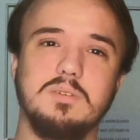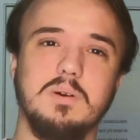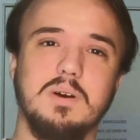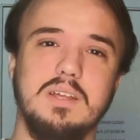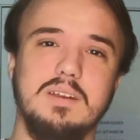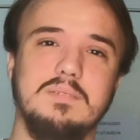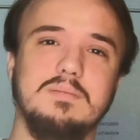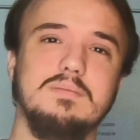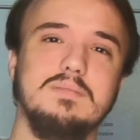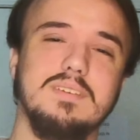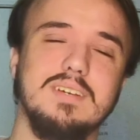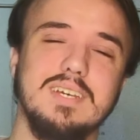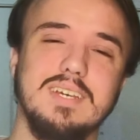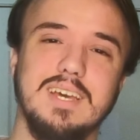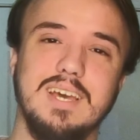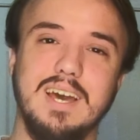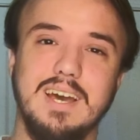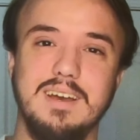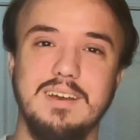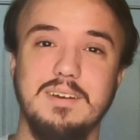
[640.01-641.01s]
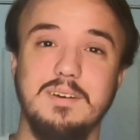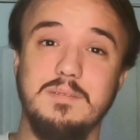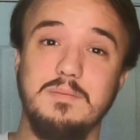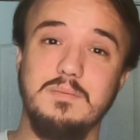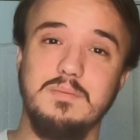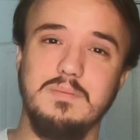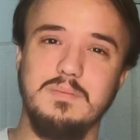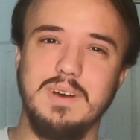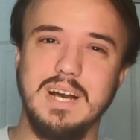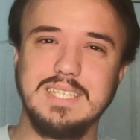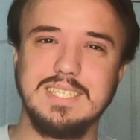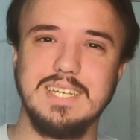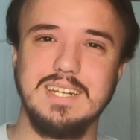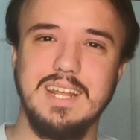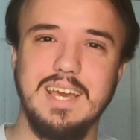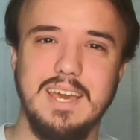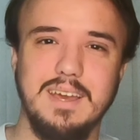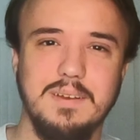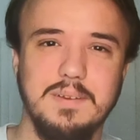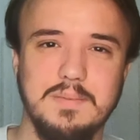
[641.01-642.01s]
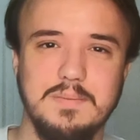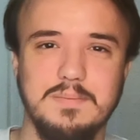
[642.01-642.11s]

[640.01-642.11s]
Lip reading: one. Matane.